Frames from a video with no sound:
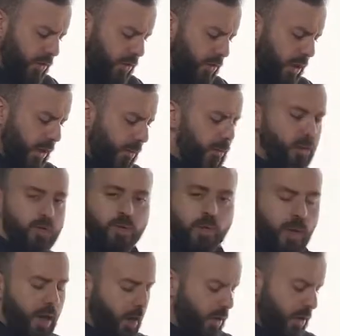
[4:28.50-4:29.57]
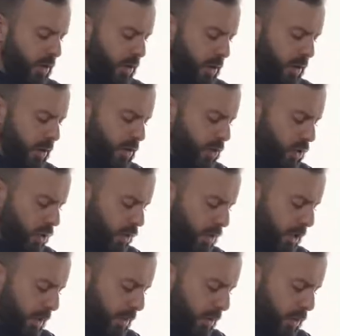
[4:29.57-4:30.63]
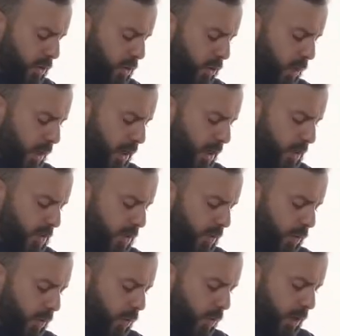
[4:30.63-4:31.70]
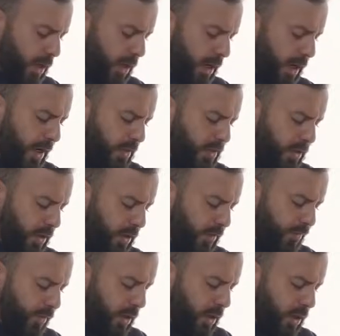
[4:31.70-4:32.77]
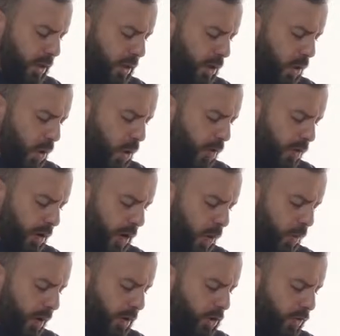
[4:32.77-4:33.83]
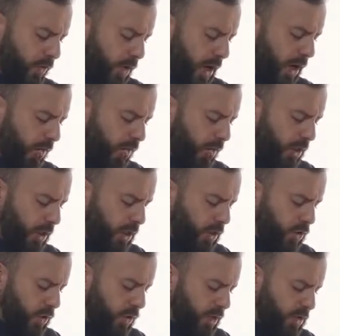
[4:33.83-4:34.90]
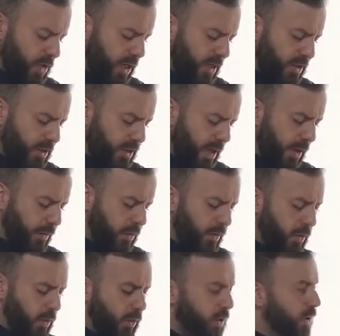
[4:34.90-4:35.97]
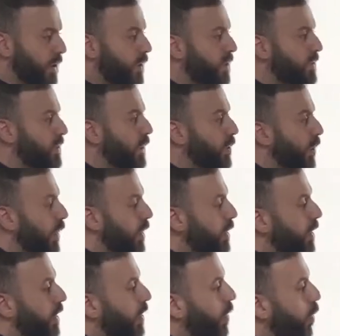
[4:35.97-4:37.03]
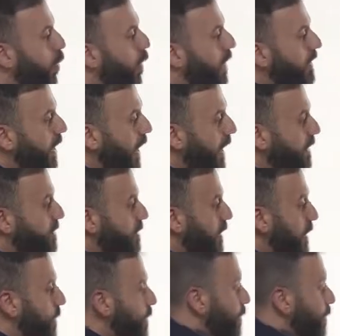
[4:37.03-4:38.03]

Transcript: W square. So W square is equal to 180 over how much? 5. So in this case, W is equal 180